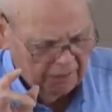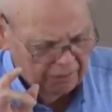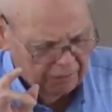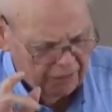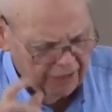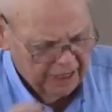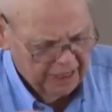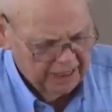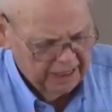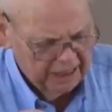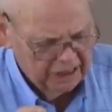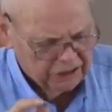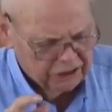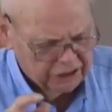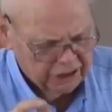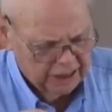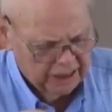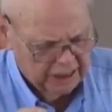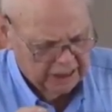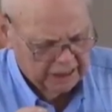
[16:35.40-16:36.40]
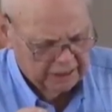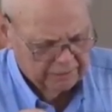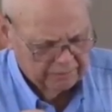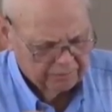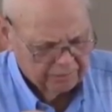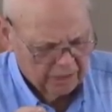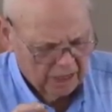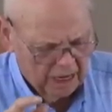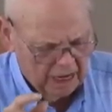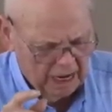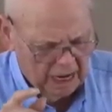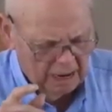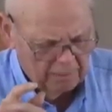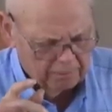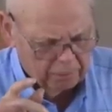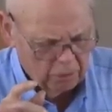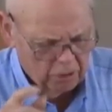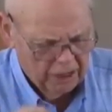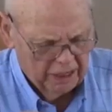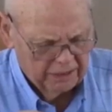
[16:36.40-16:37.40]
Then he said, I
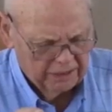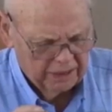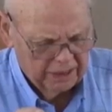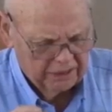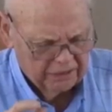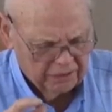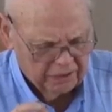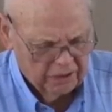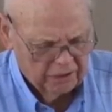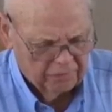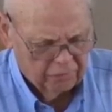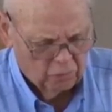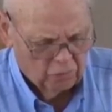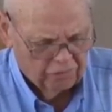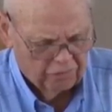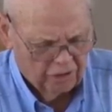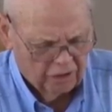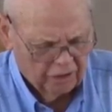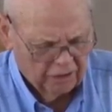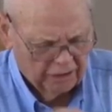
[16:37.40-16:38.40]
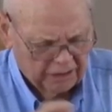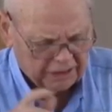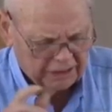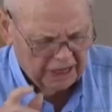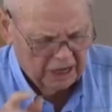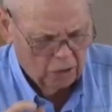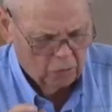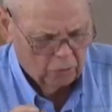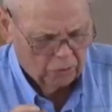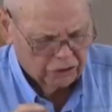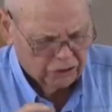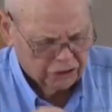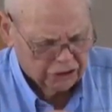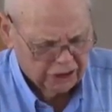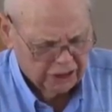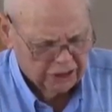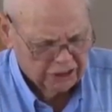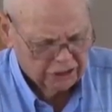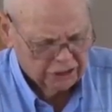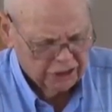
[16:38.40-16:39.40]
pray thee, therefore, Father, that thou would
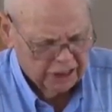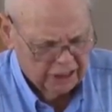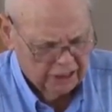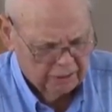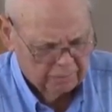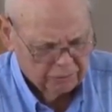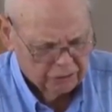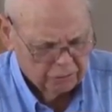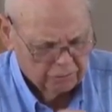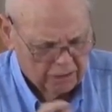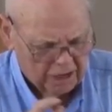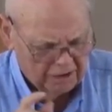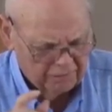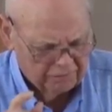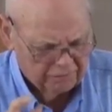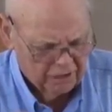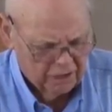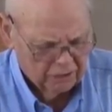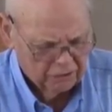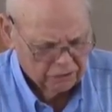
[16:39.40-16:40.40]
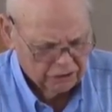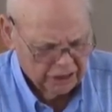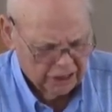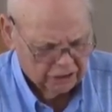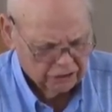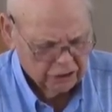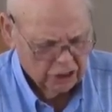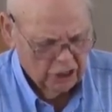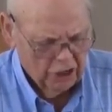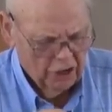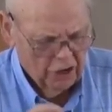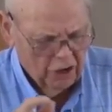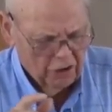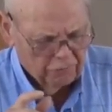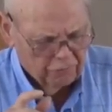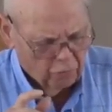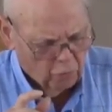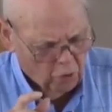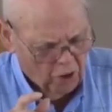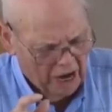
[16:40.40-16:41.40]
send us him to my father's house.
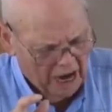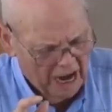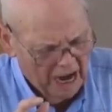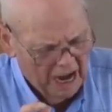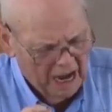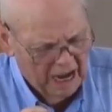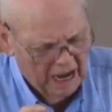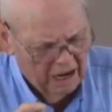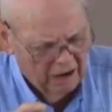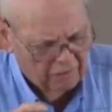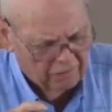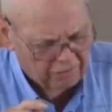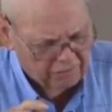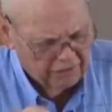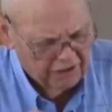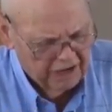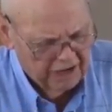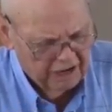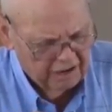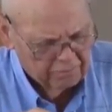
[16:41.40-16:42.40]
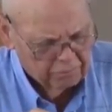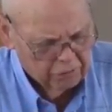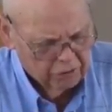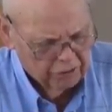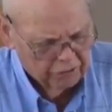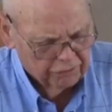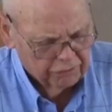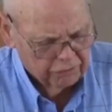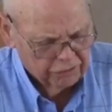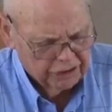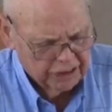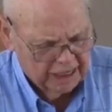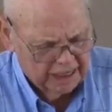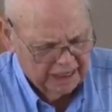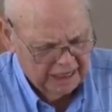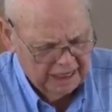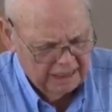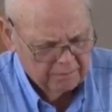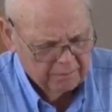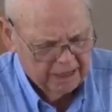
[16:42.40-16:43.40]
For I have five brothers that
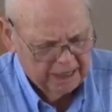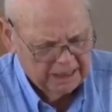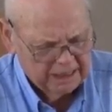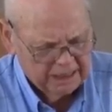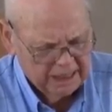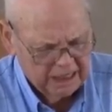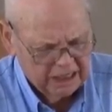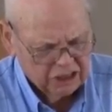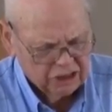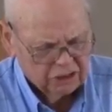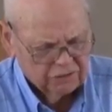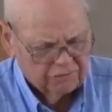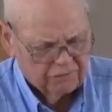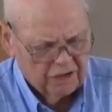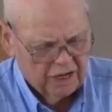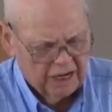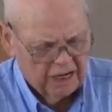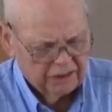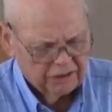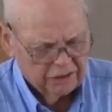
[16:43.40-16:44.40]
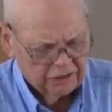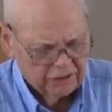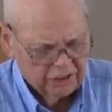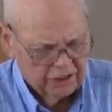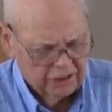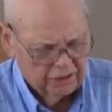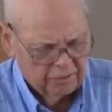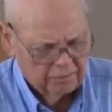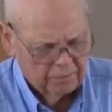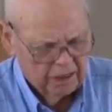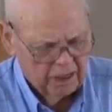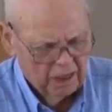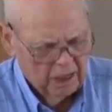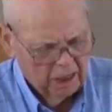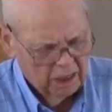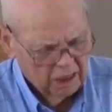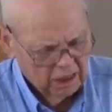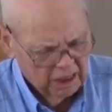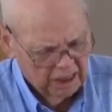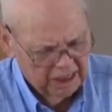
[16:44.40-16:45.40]
he may testify unto them,
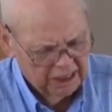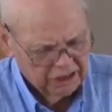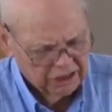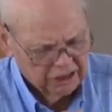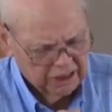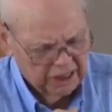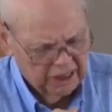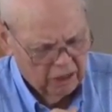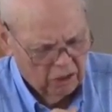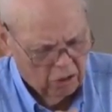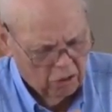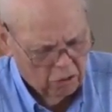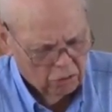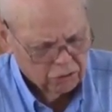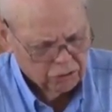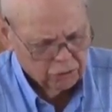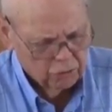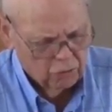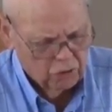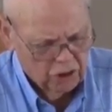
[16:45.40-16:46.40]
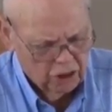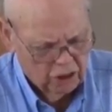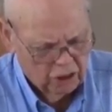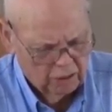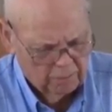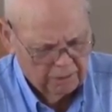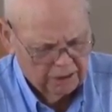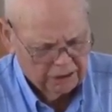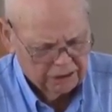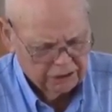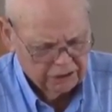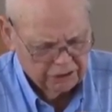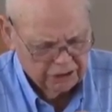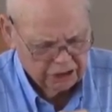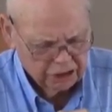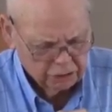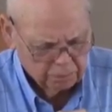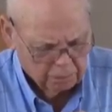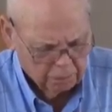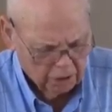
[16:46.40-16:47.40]
lest they also come into
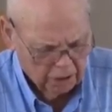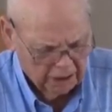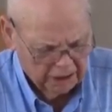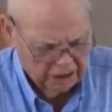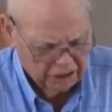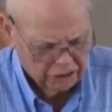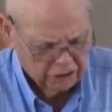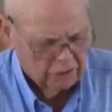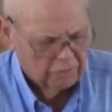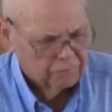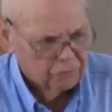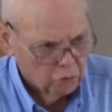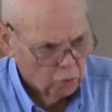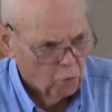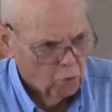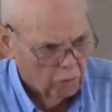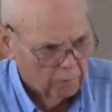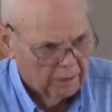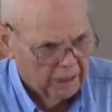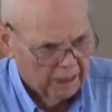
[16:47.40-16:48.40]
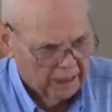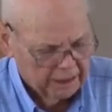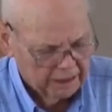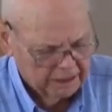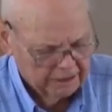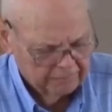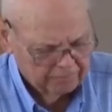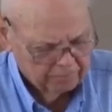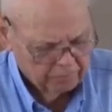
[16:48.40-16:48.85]
this place of torment.